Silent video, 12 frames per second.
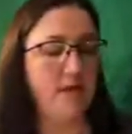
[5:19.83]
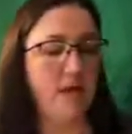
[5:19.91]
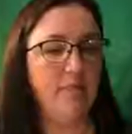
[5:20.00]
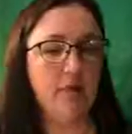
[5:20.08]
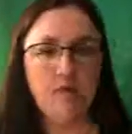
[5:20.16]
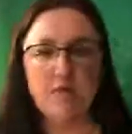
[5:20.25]

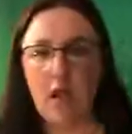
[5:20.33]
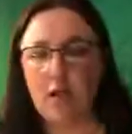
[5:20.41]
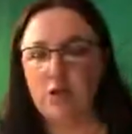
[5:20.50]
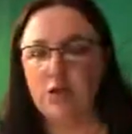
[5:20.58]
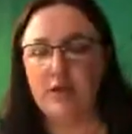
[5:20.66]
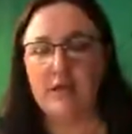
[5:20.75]
At most
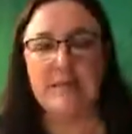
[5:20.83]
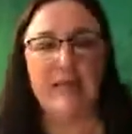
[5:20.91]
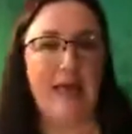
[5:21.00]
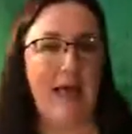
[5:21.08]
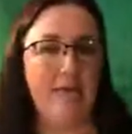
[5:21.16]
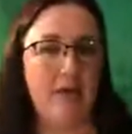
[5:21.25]
Dollar Trees,
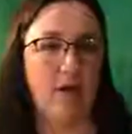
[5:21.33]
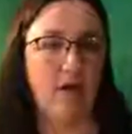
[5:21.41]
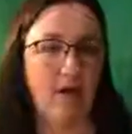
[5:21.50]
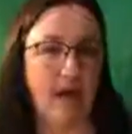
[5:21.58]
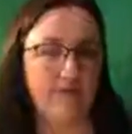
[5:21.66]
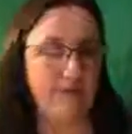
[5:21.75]
they have a
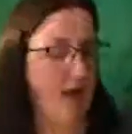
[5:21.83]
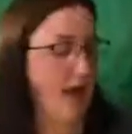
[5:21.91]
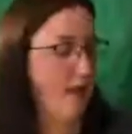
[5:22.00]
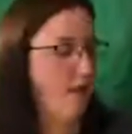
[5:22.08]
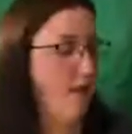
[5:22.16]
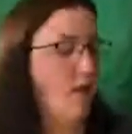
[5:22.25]
craft
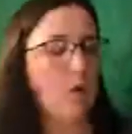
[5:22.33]
aisle,